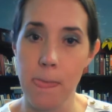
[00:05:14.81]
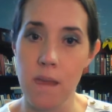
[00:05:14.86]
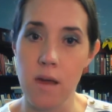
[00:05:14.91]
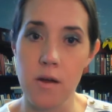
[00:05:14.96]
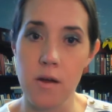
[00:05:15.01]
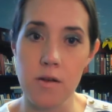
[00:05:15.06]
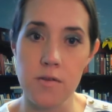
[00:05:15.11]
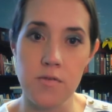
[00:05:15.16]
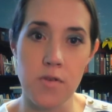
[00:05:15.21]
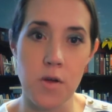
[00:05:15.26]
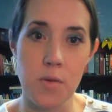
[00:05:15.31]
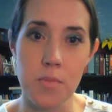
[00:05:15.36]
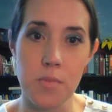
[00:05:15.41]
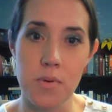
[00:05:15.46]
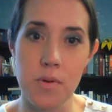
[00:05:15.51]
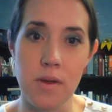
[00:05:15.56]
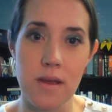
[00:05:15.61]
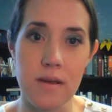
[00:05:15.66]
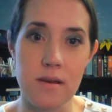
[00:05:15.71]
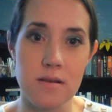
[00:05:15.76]
heartfelt
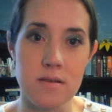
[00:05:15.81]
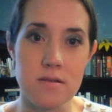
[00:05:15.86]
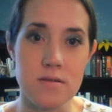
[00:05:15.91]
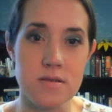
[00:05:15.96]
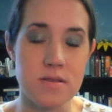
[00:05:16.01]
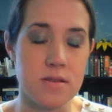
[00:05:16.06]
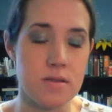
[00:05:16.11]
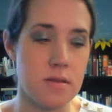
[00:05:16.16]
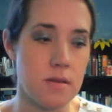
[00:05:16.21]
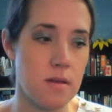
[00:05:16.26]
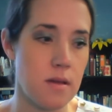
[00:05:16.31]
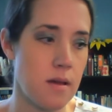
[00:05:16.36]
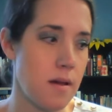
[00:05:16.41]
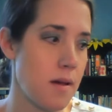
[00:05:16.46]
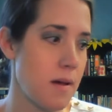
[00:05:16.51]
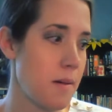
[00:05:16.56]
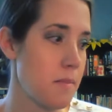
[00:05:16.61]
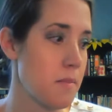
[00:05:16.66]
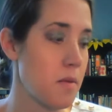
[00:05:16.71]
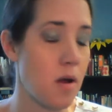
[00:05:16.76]
prayers
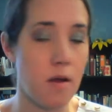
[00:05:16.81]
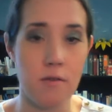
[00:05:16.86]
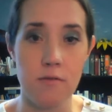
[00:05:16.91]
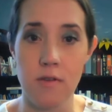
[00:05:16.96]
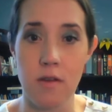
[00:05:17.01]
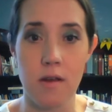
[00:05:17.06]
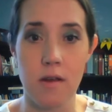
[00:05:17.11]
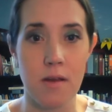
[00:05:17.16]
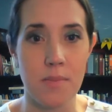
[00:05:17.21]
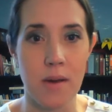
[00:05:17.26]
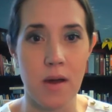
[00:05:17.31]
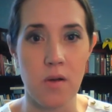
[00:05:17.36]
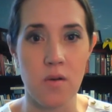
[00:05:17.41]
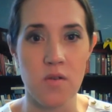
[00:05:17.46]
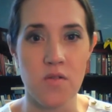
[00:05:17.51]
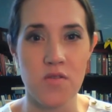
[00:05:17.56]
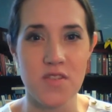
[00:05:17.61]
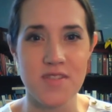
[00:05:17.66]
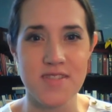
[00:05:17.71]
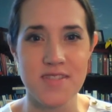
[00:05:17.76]
um, are very
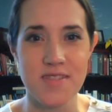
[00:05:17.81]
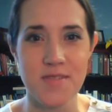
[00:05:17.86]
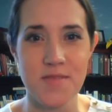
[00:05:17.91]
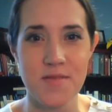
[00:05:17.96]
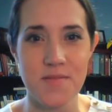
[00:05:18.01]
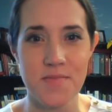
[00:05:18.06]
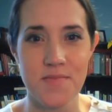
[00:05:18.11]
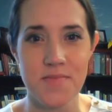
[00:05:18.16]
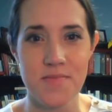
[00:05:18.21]
powerful too.